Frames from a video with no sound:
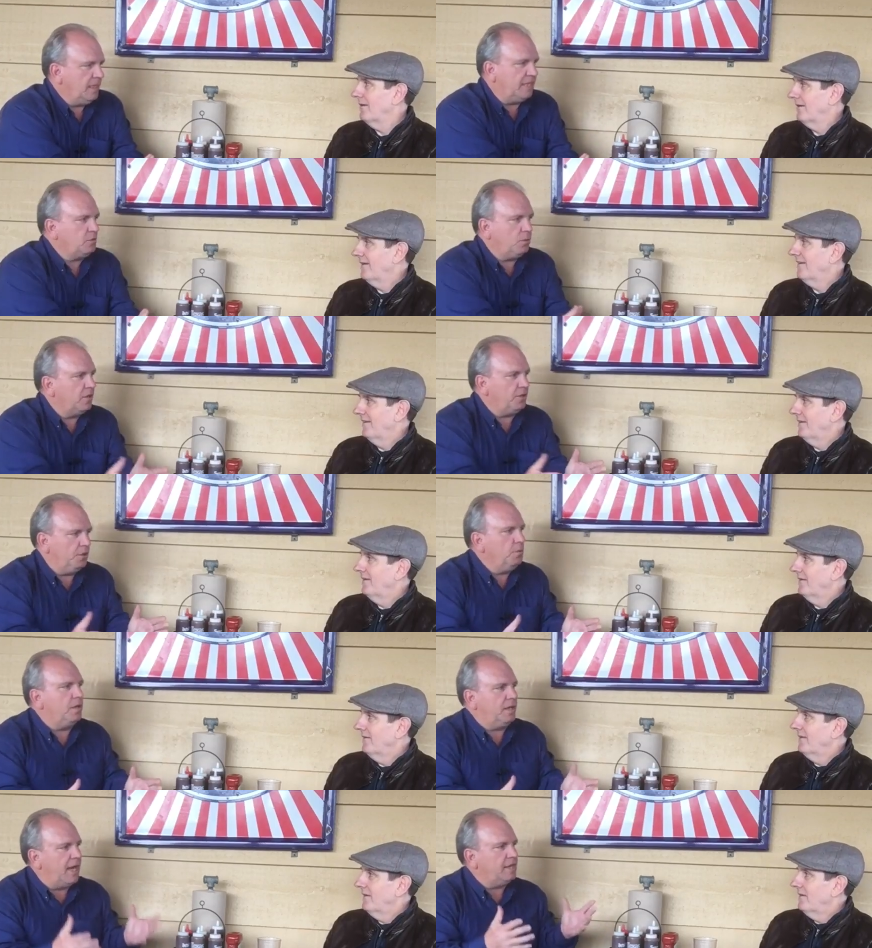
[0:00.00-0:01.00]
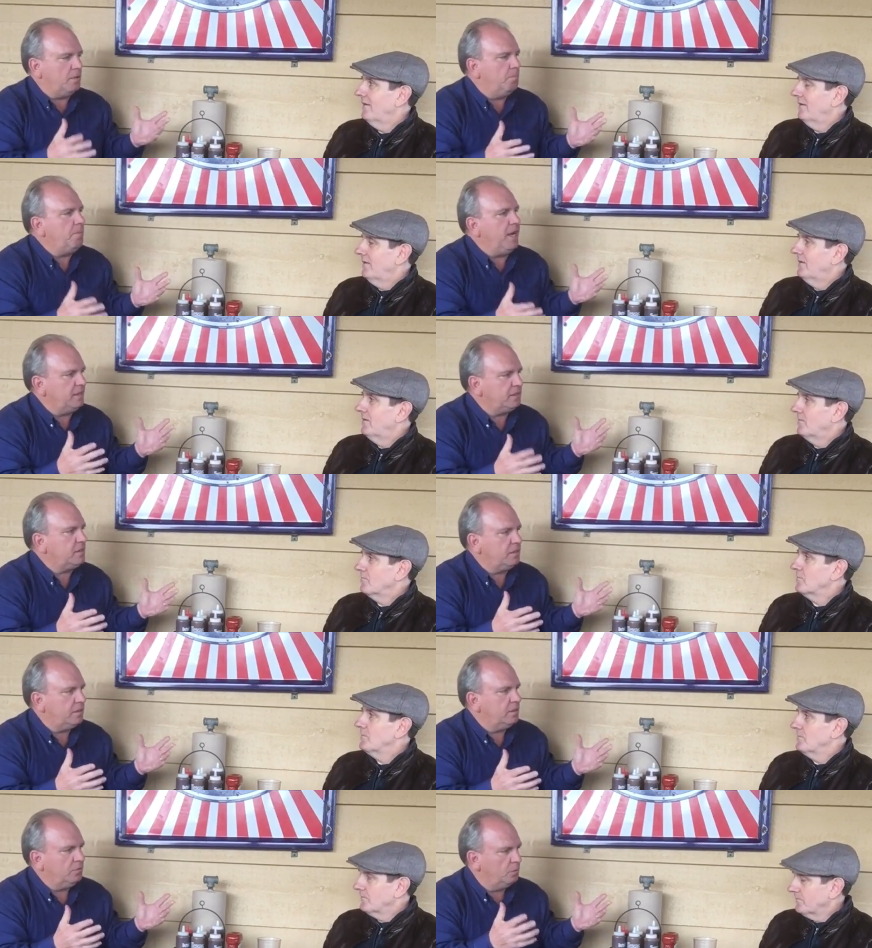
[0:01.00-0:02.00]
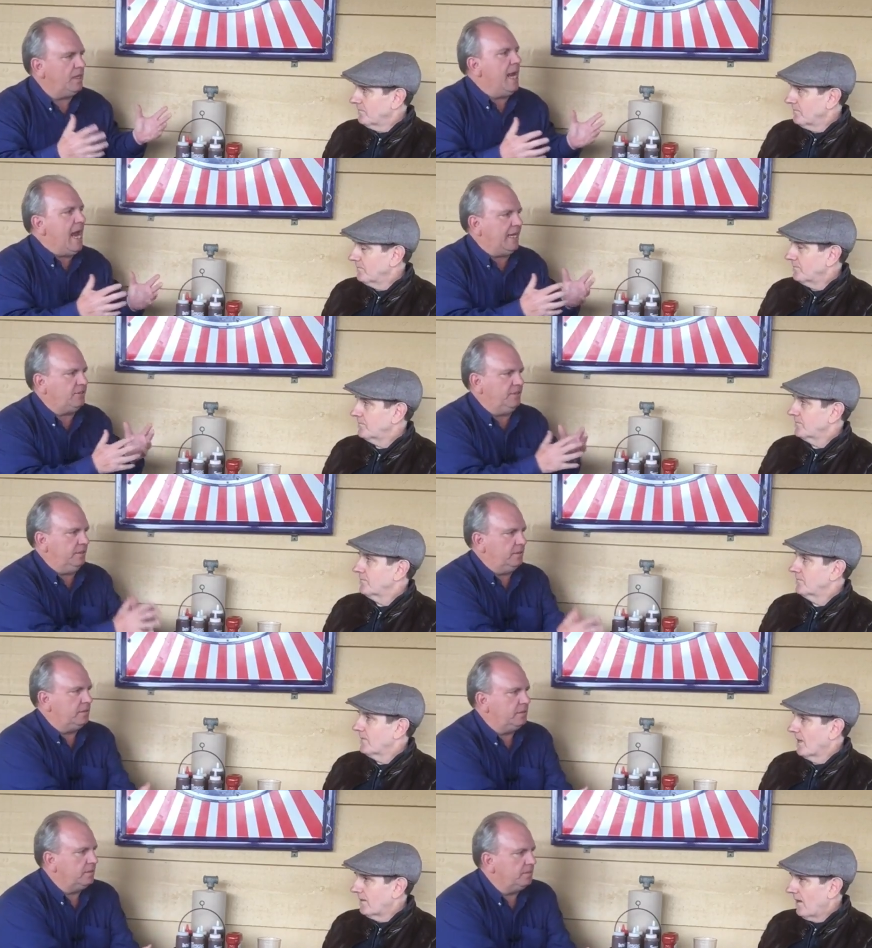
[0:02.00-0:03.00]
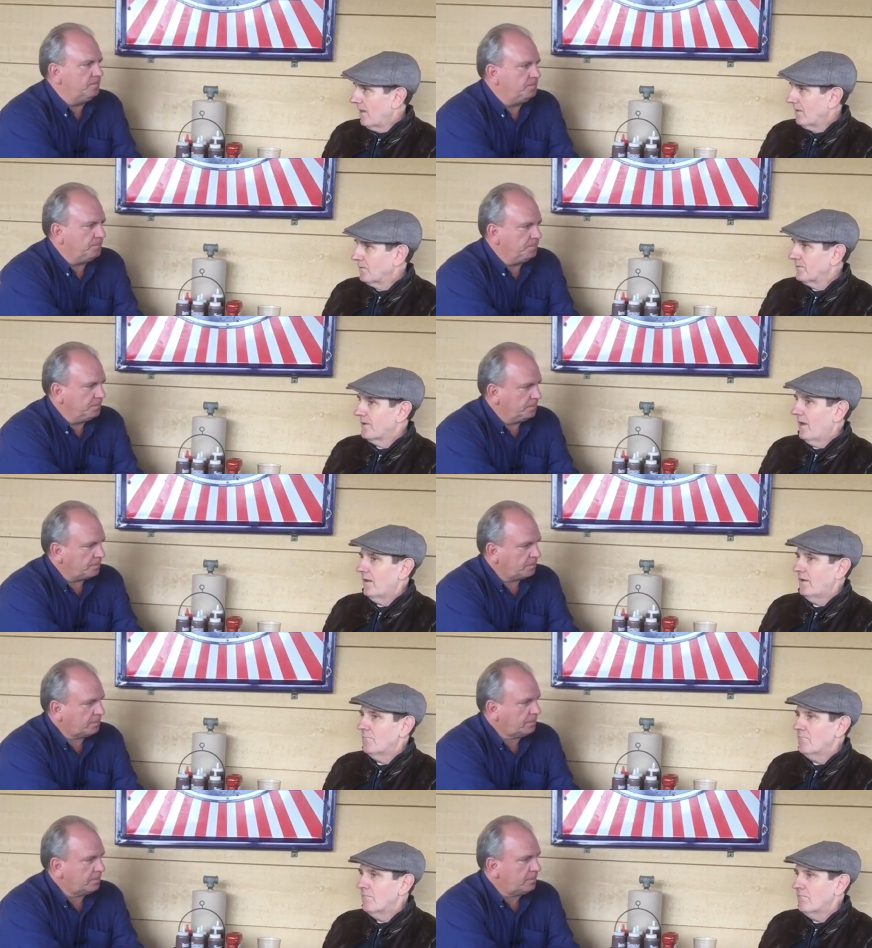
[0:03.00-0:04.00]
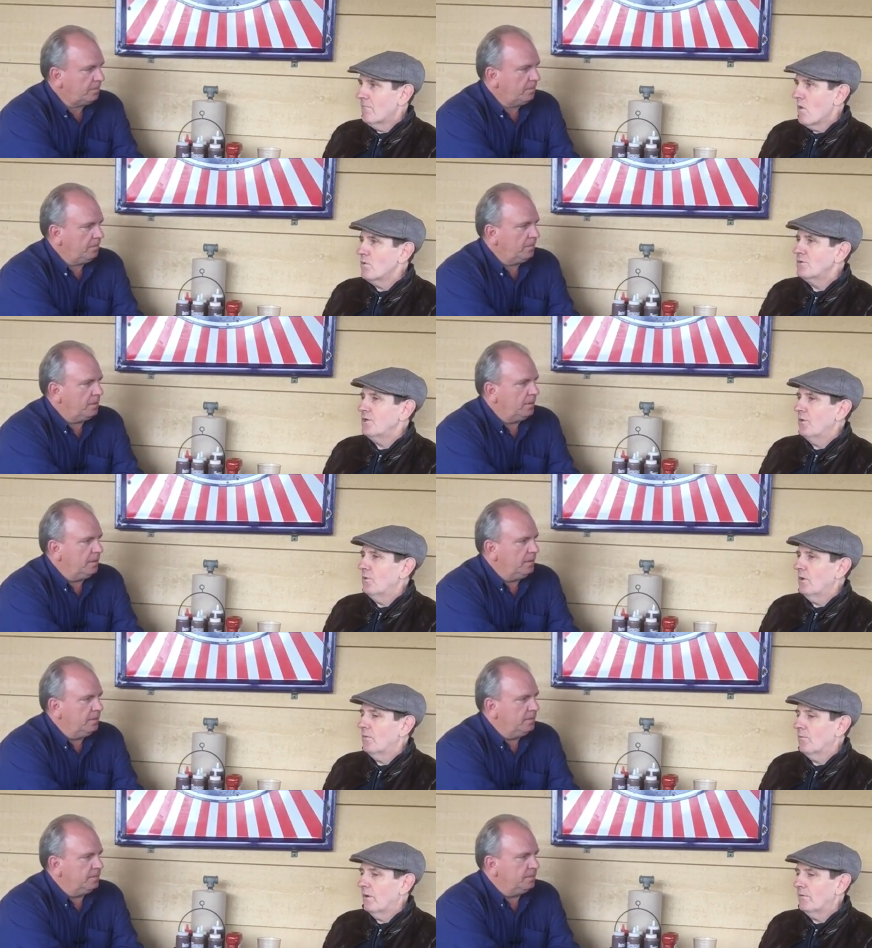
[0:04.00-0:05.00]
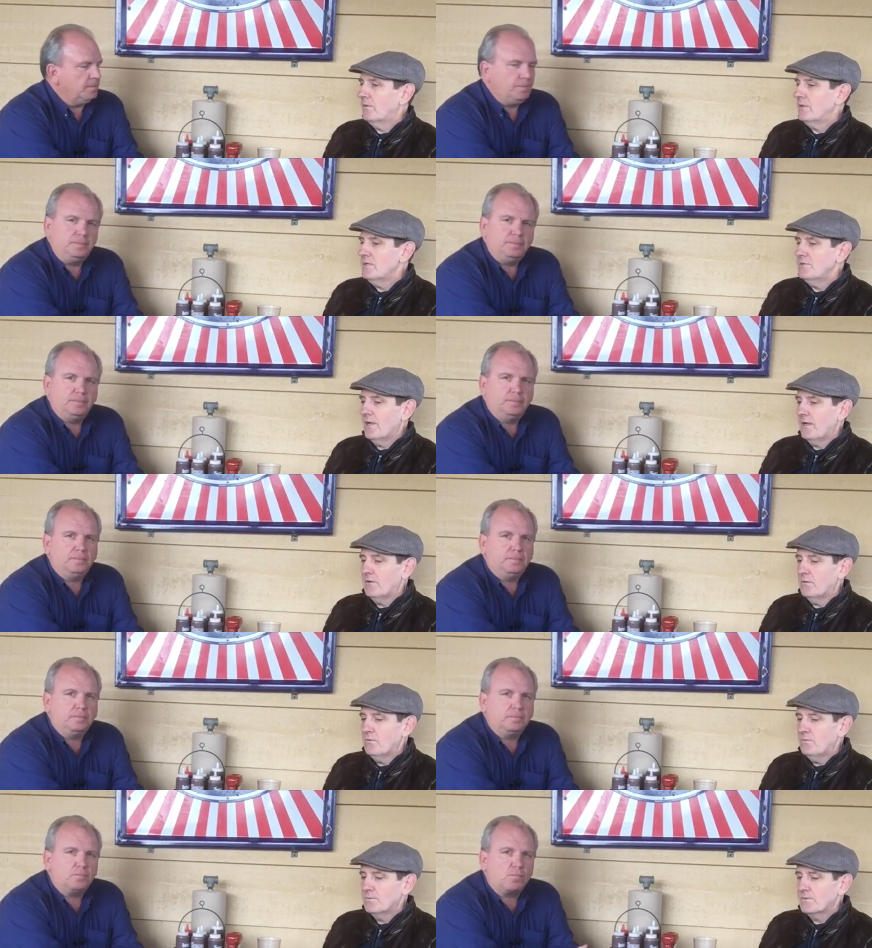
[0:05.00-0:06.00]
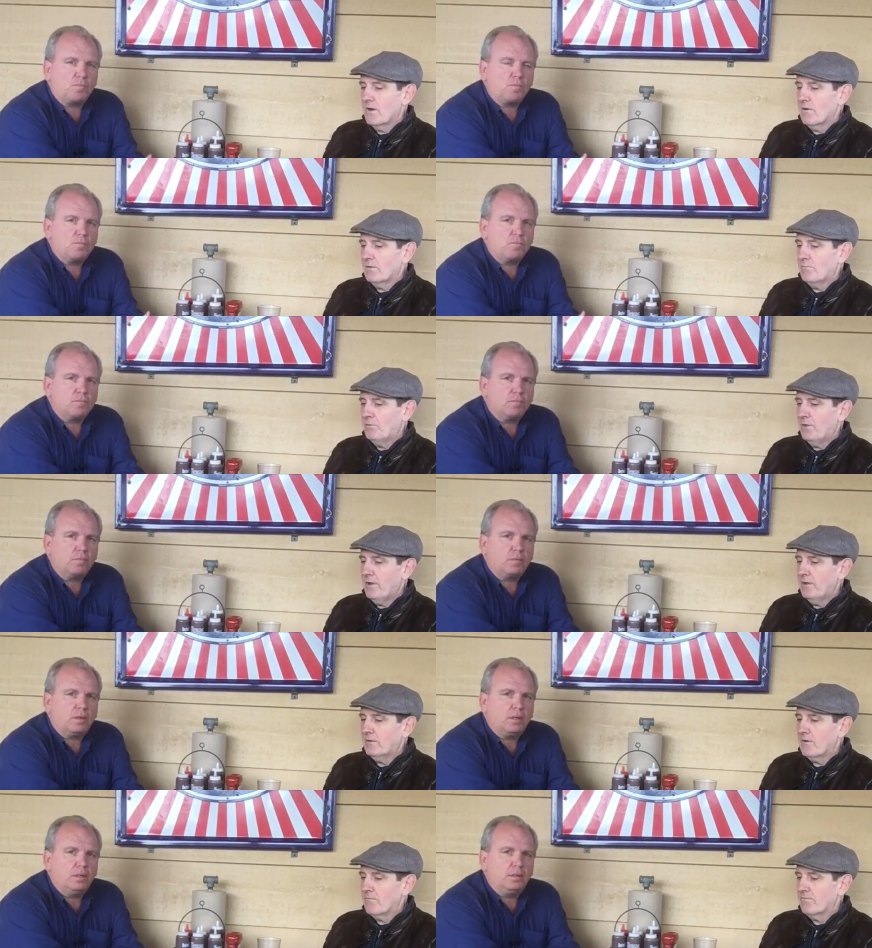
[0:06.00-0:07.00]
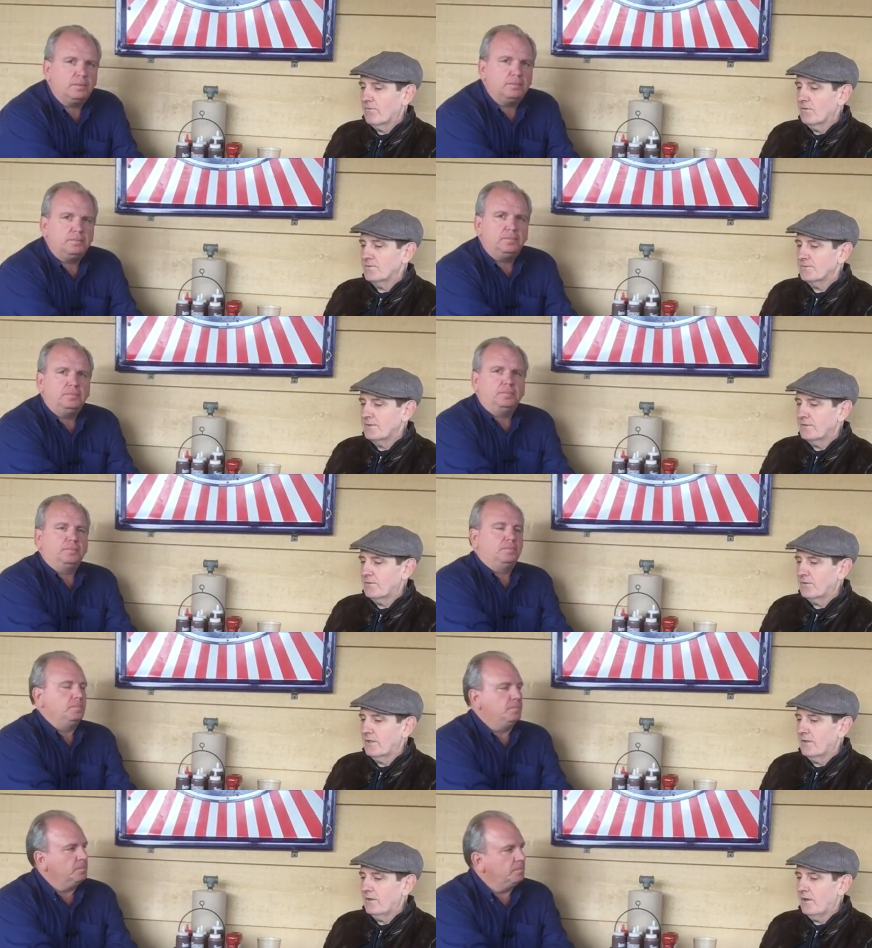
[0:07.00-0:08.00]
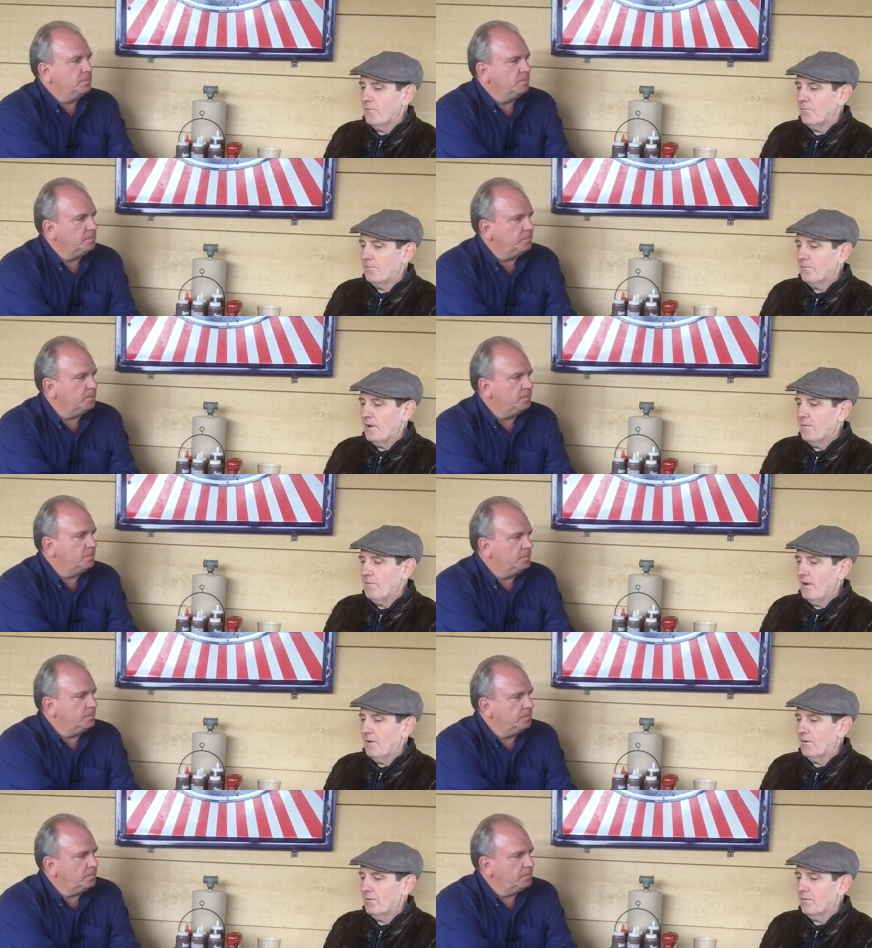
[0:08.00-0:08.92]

Speaker 1: that's where you were got the best reaction.
Speaker 2: Yeah, there was a guy named Mojo, a, a DJ, who started playing our first single, "Get It Up," about